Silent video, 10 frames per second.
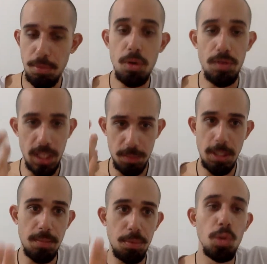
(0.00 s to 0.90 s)

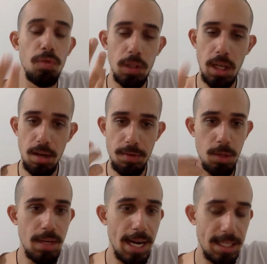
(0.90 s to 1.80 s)
express approval of the
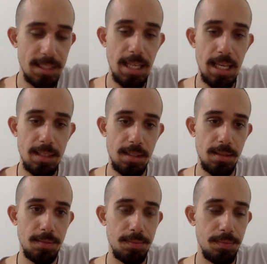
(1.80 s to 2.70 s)
United States,
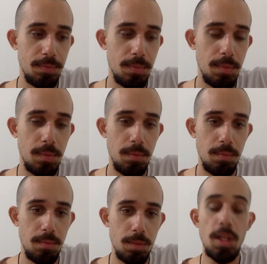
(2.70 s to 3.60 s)

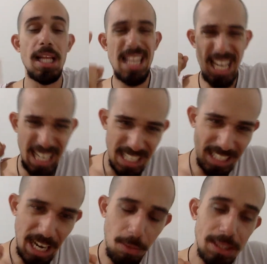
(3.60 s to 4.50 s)
so that they can
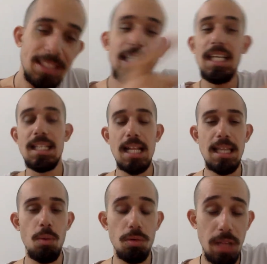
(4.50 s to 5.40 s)
guarantee that
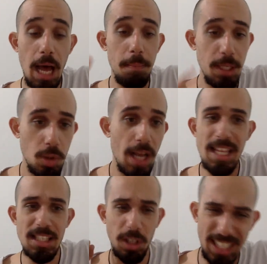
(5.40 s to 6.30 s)
they will not be tried.
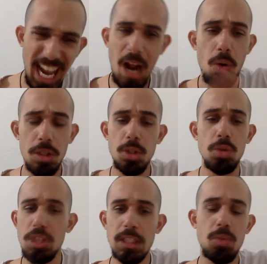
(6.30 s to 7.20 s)
These are cowards who
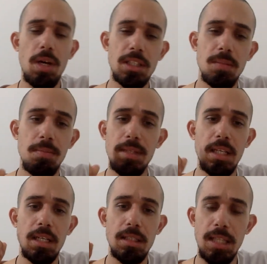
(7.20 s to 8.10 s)
just want
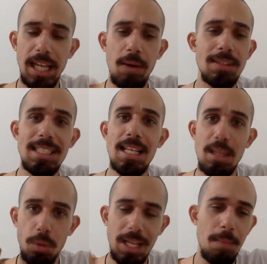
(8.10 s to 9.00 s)
the guarantee that they
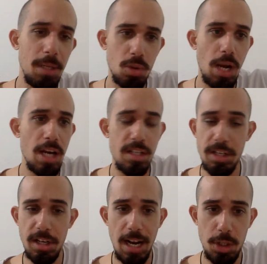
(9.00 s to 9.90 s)
will not be tried in an
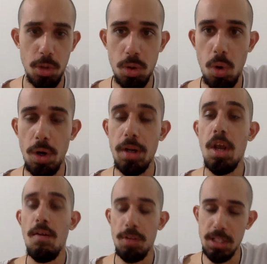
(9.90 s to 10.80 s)
international court
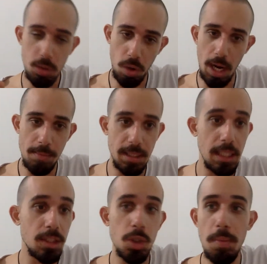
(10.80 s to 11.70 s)
for these crimes
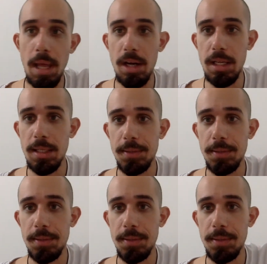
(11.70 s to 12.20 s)
against humanity.